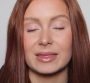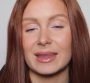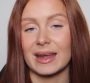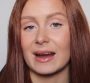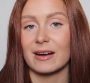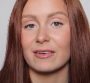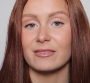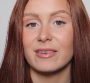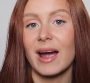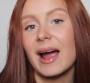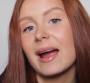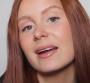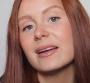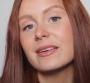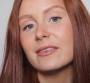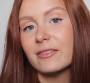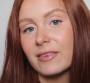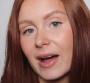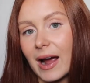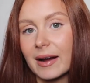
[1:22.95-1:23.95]
they are
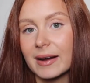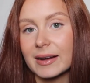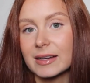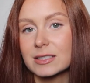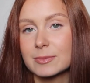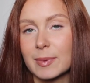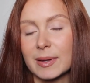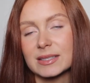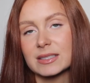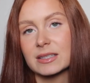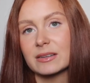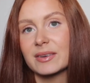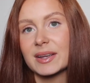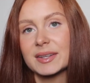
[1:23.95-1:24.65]
very very expensive.